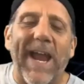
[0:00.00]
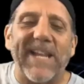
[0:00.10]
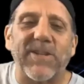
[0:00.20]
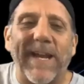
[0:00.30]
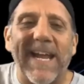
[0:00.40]

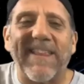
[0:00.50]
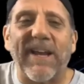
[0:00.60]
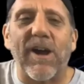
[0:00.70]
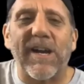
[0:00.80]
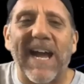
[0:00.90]
So I hit the
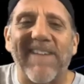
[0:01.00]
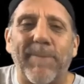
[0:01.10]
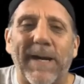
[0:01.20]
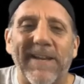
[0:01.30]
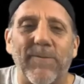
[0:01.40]
archive
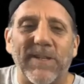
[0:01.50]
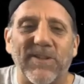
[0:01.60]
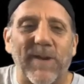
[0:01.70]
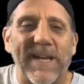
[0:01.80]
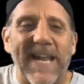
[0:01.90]
button, which is
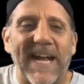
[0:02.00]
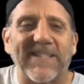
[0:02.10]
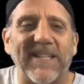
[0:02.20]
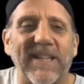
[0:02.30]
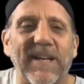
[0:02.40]
right next
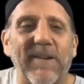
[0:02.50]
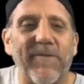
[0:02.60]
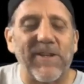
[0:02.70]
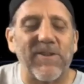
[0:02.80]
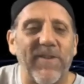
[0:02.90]
to the
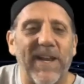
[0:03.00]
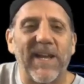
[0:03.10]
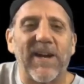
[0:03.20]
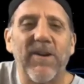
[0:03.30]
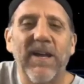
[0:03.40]
featured
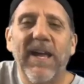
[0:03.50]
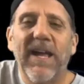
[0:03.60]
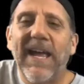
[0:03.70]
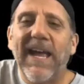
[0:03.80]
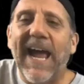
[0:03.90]
video.
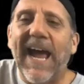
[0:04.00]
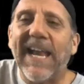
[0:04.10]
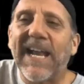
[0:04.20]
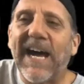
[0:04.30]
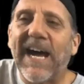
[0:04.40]
And
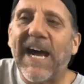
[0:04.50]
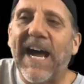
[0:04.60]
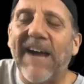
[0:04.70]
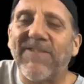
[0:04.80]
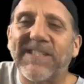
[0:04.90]
I
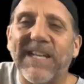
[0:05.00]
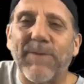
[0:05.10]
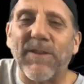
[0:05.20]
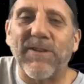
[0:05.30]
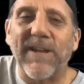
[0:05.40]
haven't slept
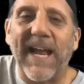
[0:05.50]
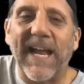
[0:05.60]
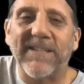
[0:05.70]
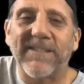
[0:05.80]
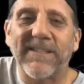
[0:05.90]
in 2
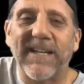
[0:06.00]
days. I